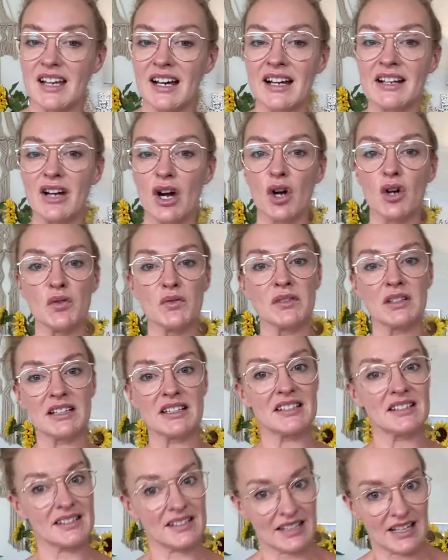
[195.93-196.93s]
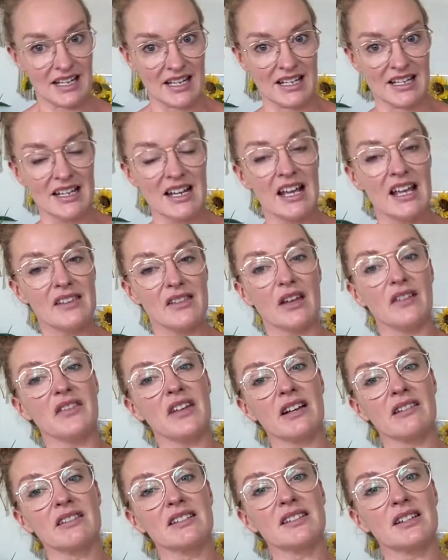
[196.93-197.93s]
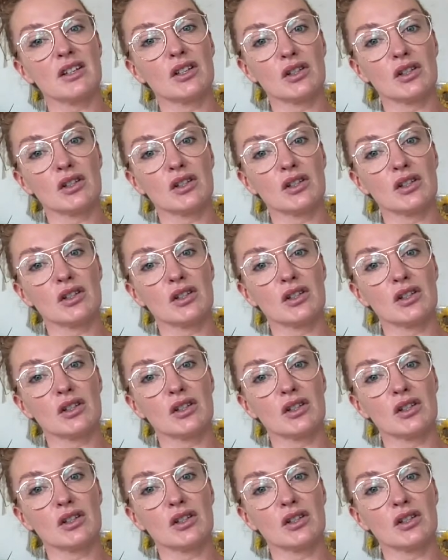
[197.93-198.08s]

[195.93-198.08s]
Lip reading: I only see that there is a